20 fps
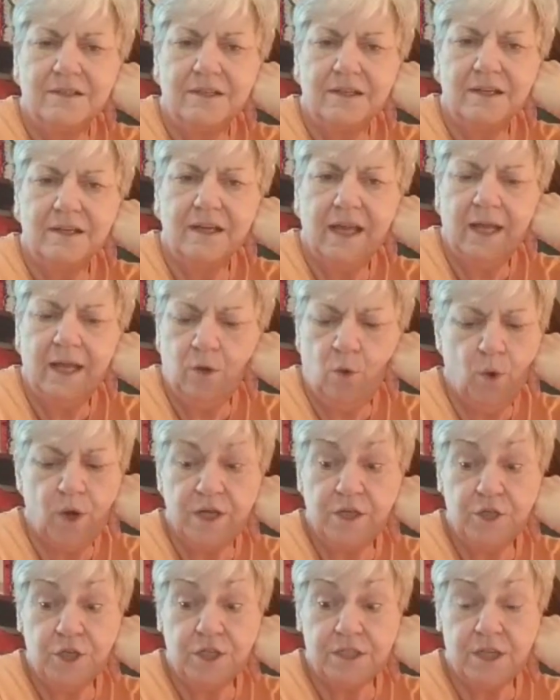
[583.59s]
And orange
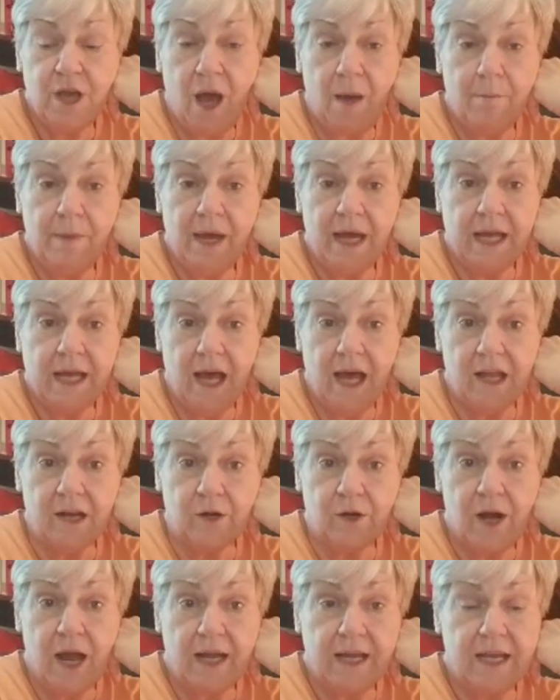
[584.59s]
is not my color,
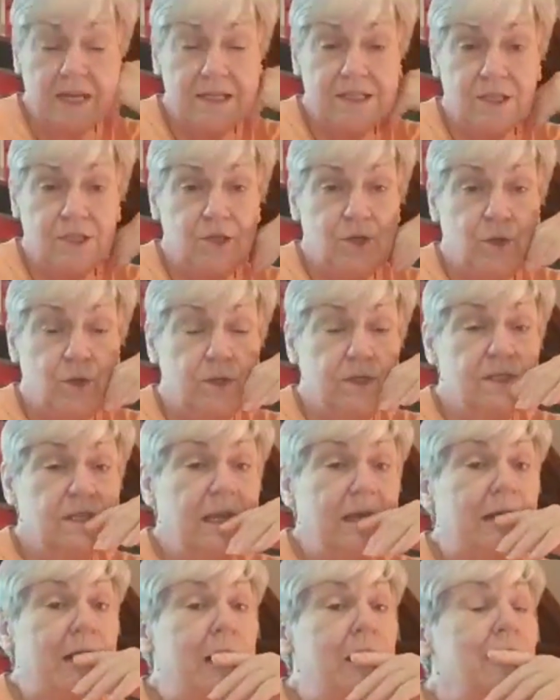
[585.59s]
I guess, as you can
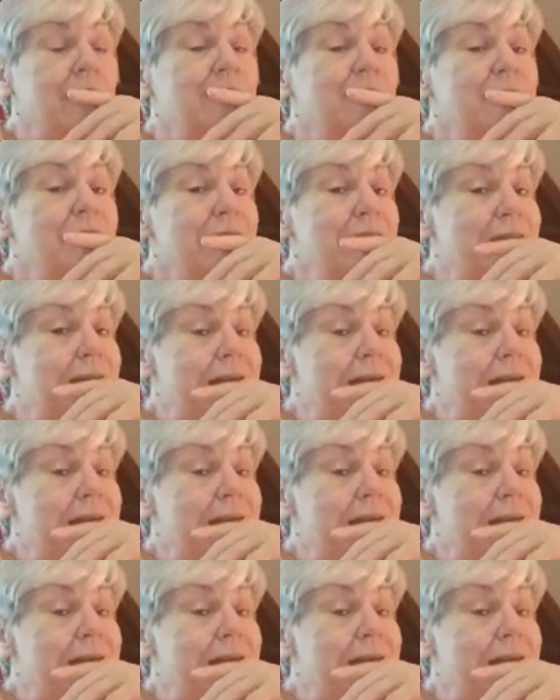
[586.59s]
see, girls.